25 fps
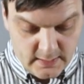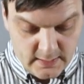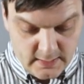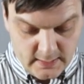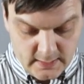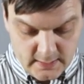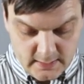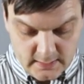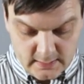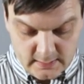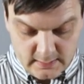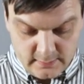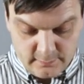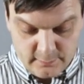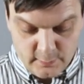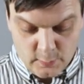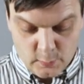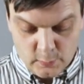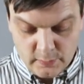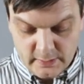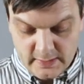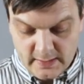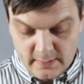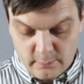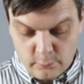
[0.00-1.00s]
And if you
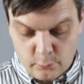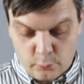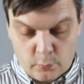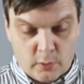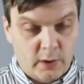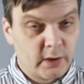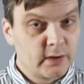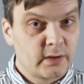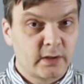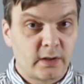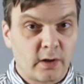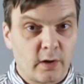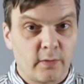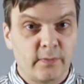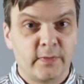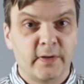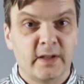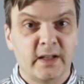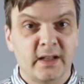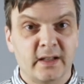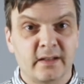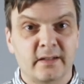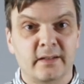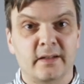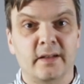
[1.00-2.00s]
only have one
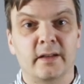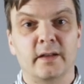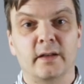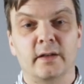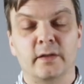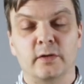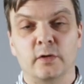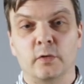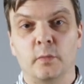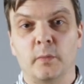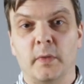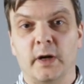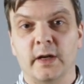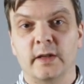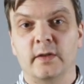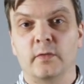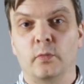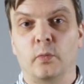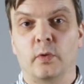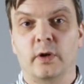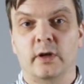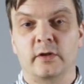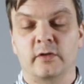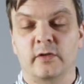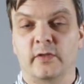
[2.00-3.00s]
coffee, you might
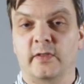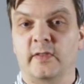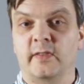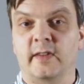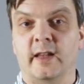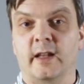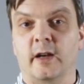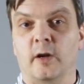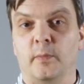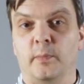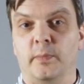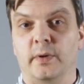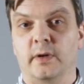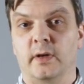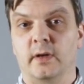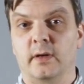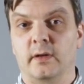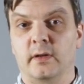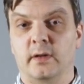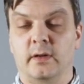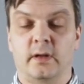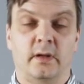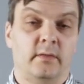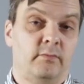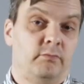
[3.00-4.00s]
want to just set up
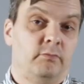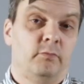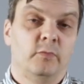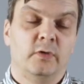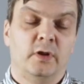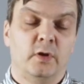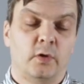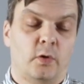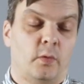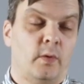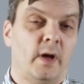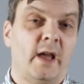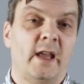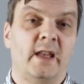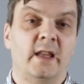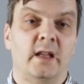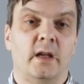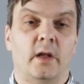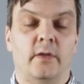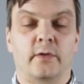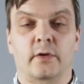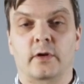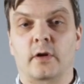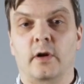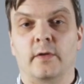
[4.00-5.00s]
any
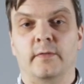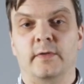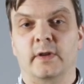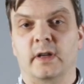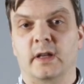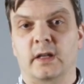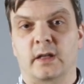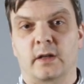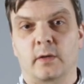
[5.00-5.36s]
other coffee.